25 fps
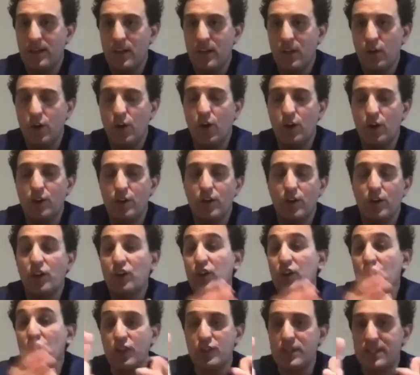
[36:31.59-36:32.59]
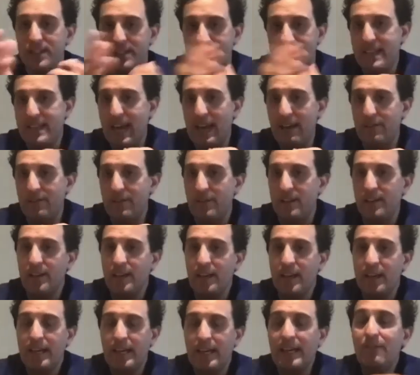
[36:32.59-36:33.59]
not just TAVI,
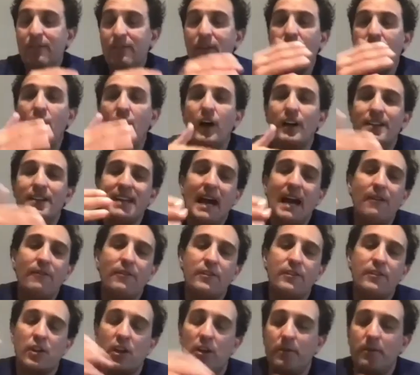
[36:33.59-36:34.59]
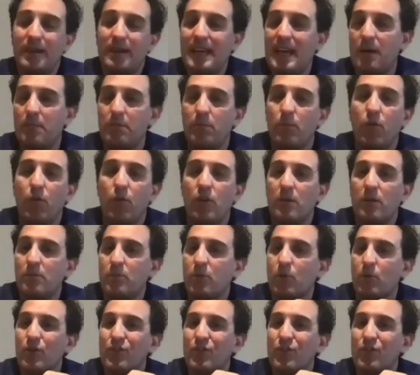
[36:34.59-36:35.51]
even though TAVI is going to become more and more